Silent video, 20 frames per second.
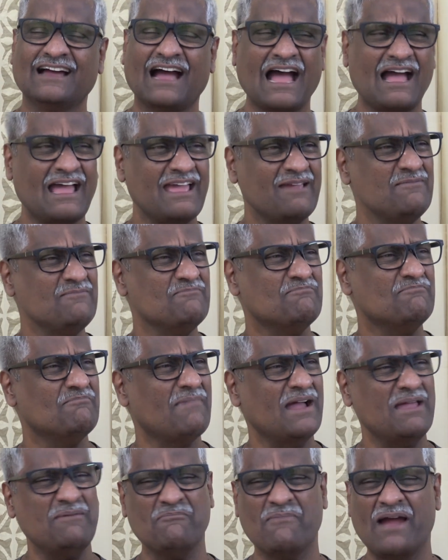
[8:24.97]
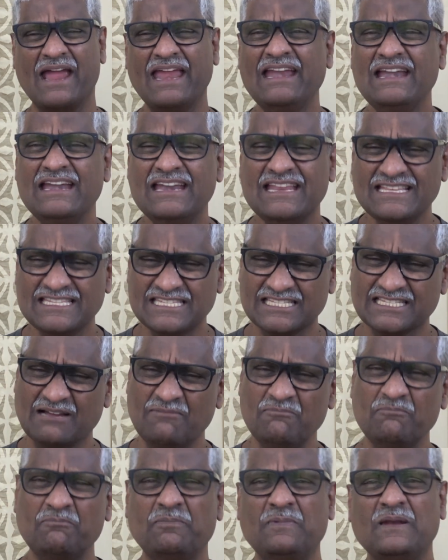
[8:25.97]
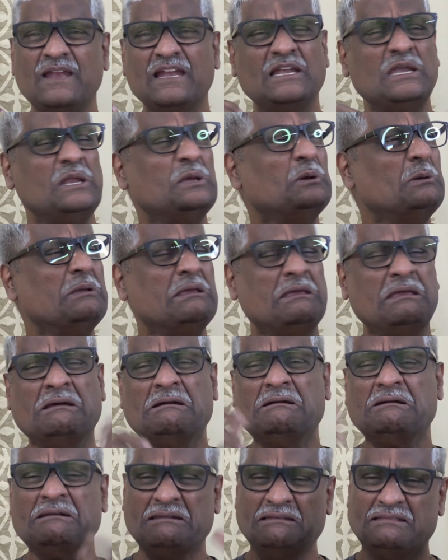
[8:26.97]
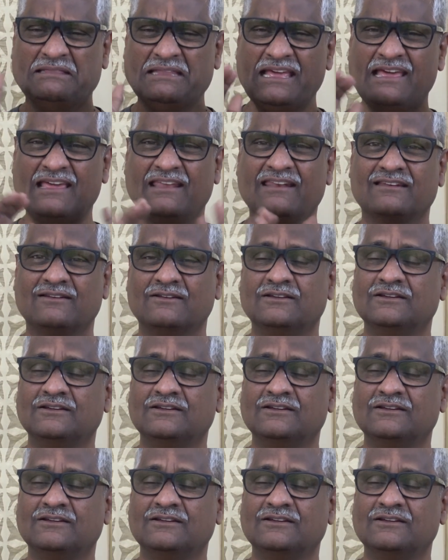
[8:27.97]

My mind is completely going here and there.